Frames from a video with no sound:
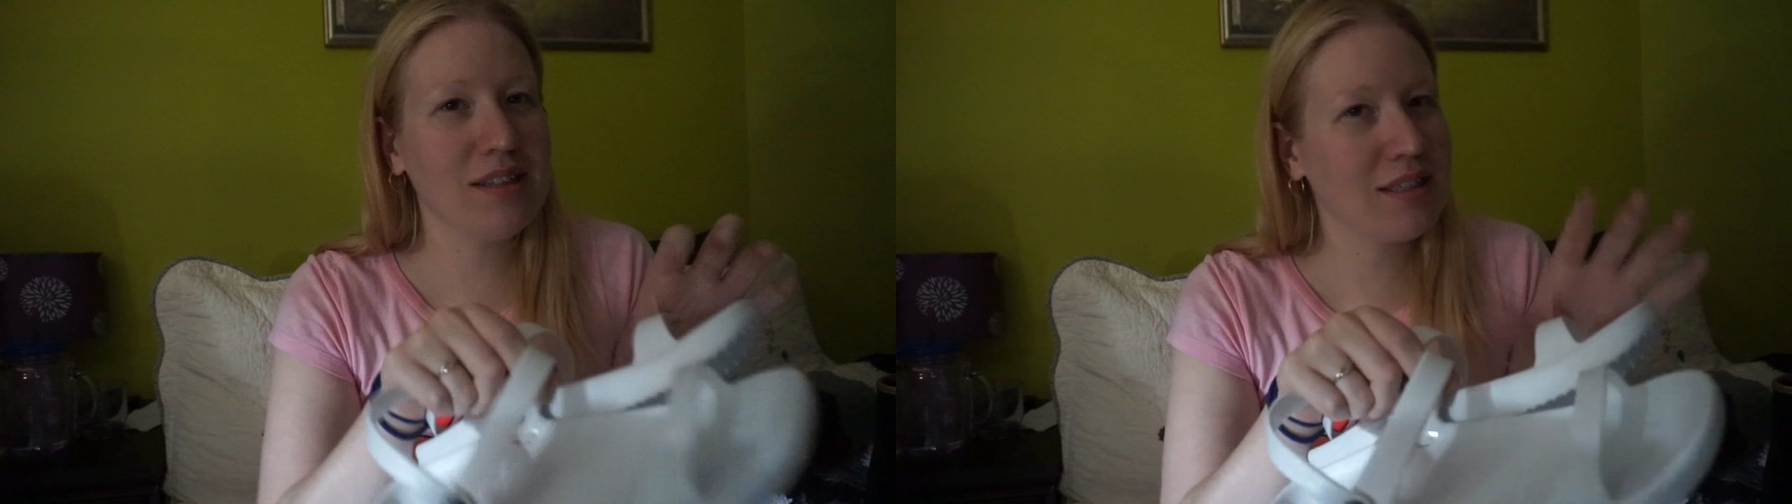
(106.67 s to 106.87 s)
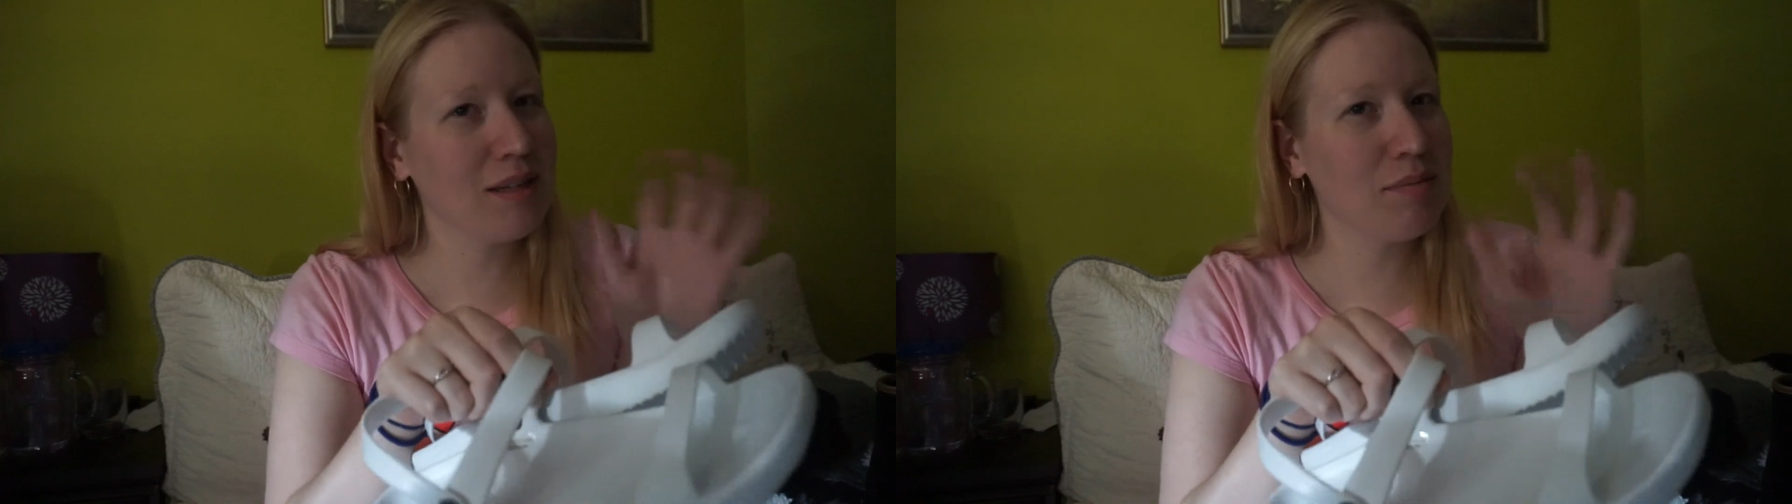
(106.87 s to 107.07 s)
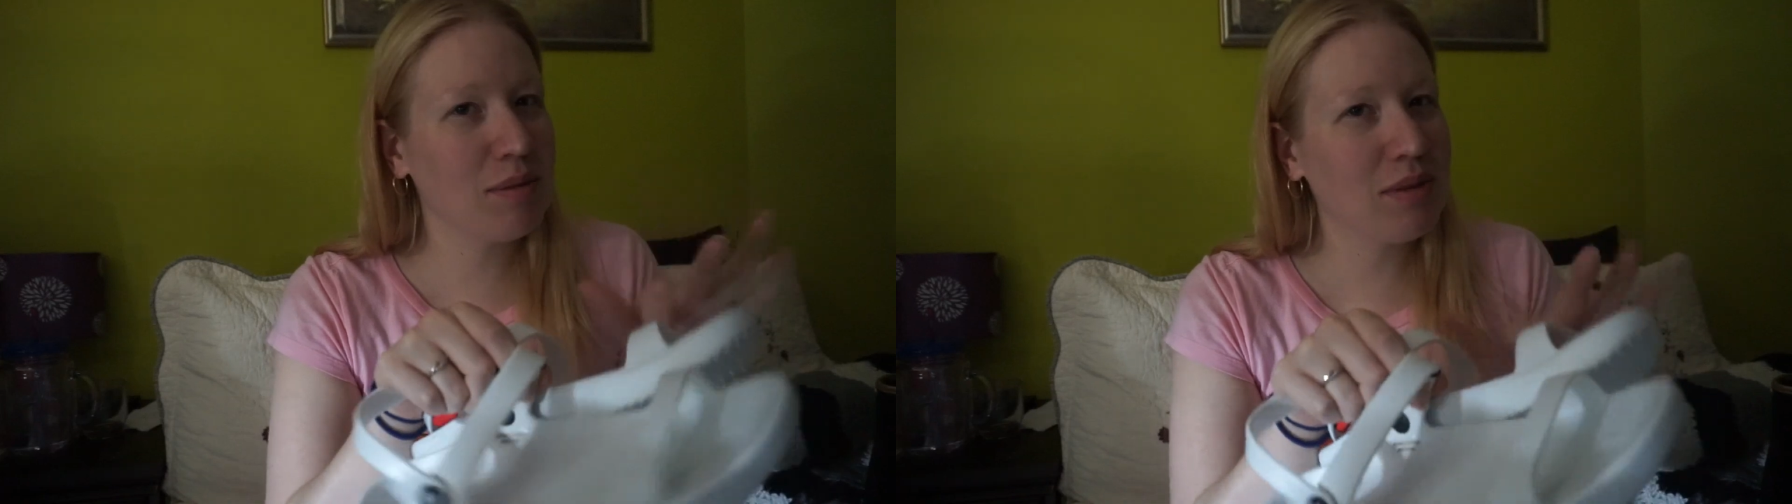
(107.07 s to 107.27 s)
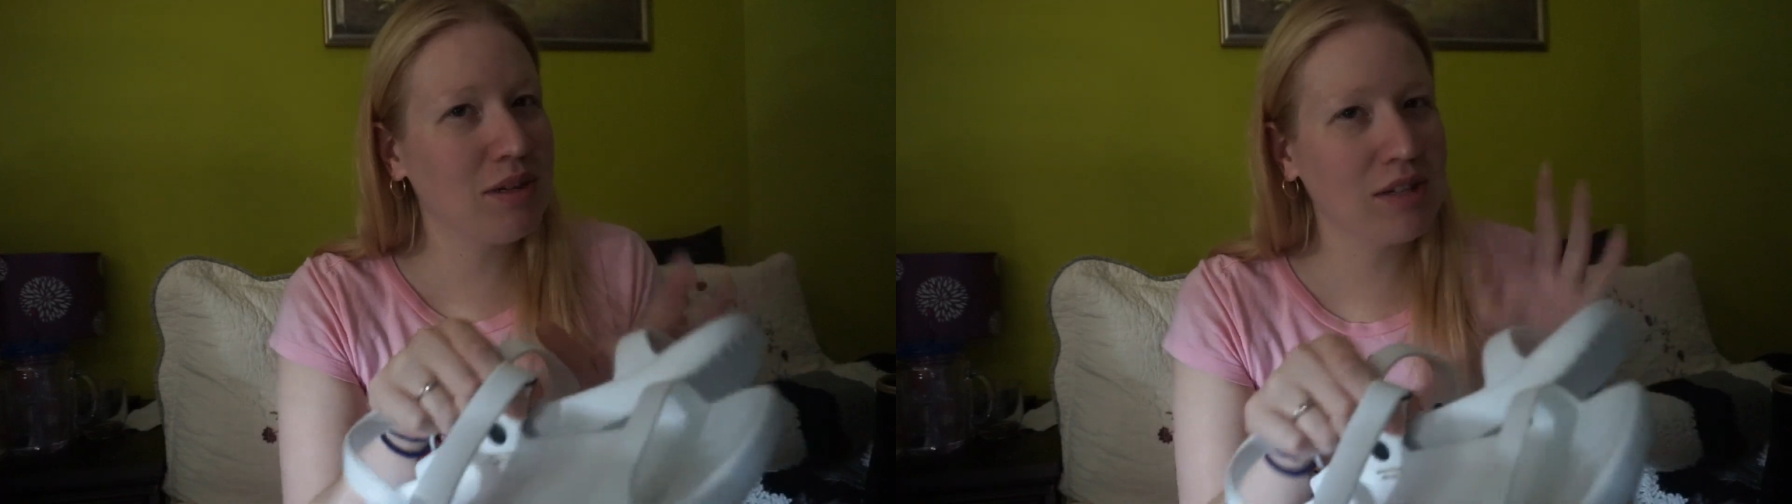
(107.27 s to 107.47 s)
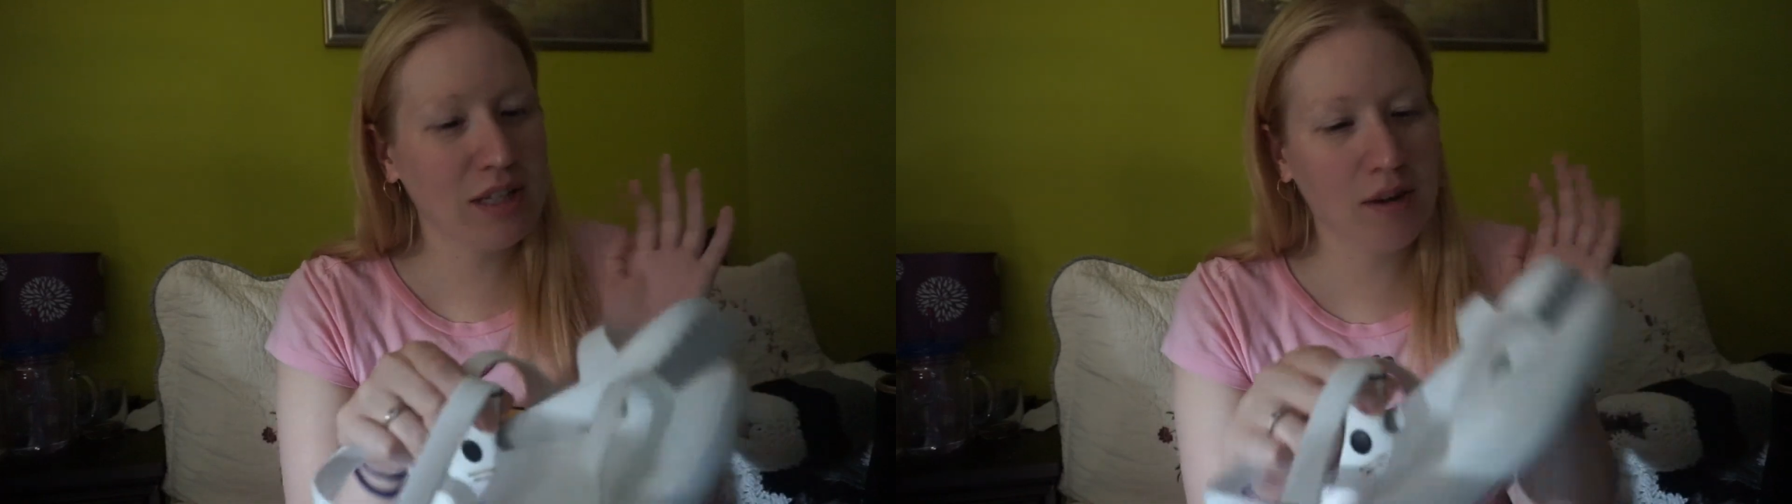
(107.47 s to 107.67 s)
slip them
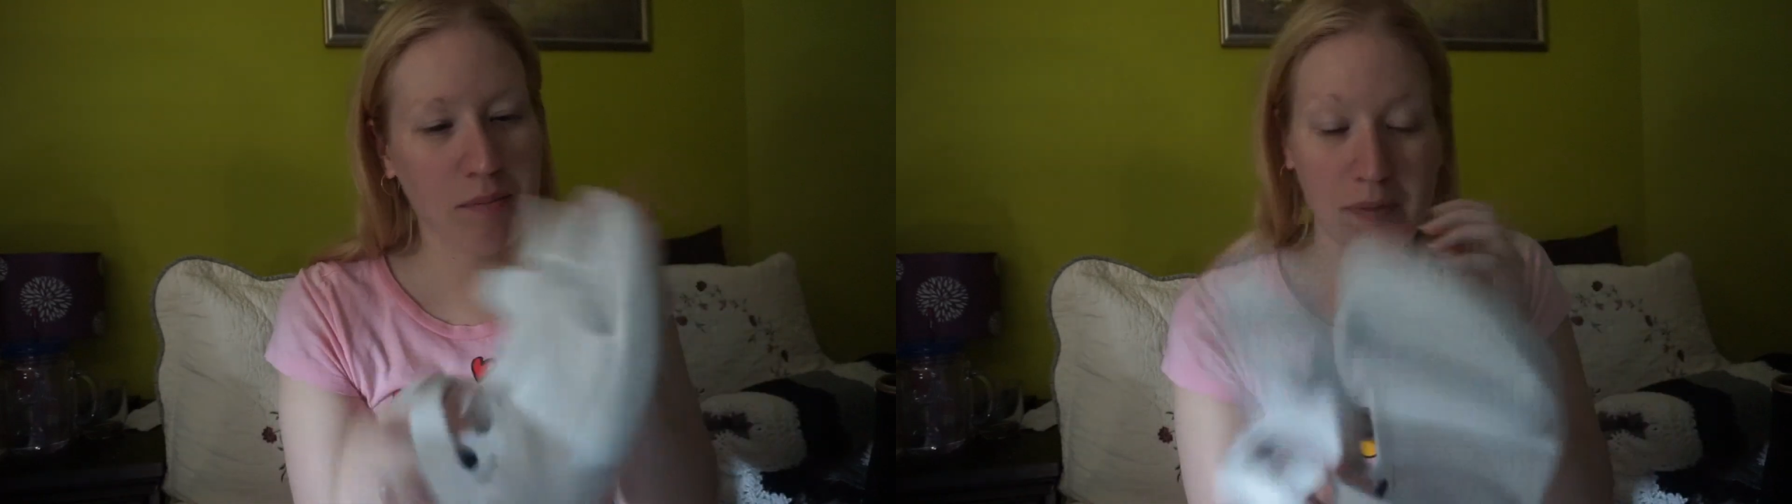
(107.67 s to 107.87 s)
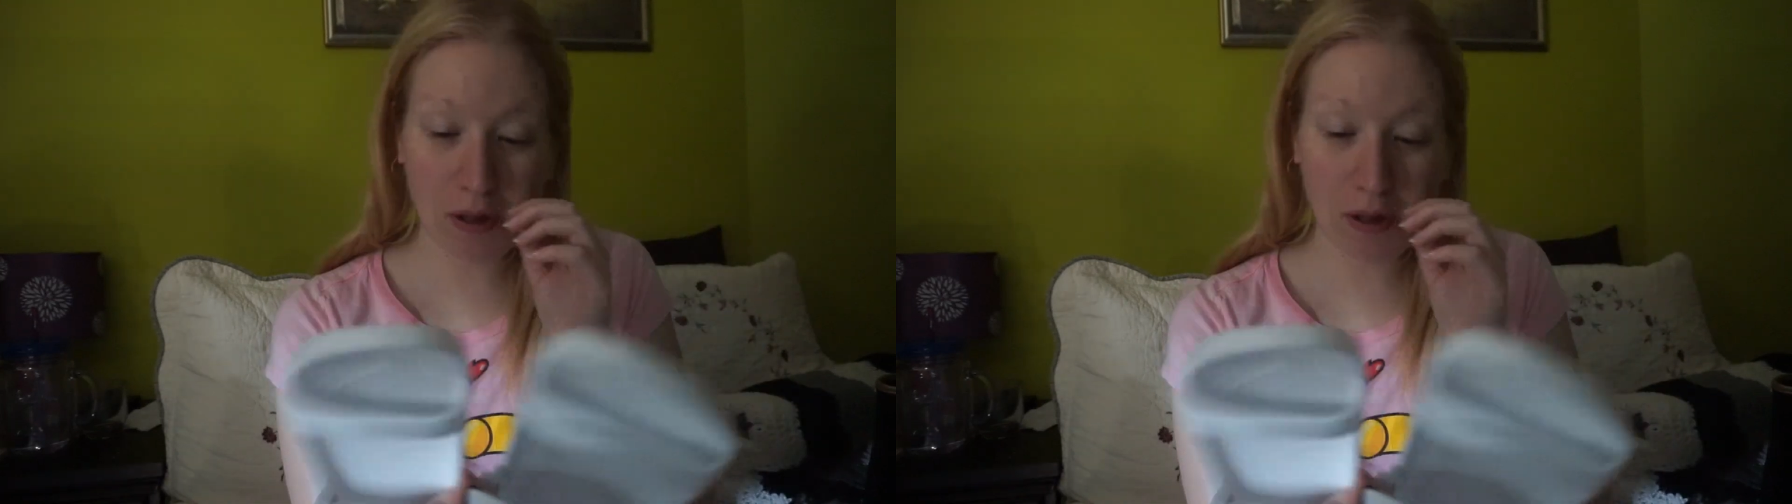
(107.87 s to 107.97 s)
under here.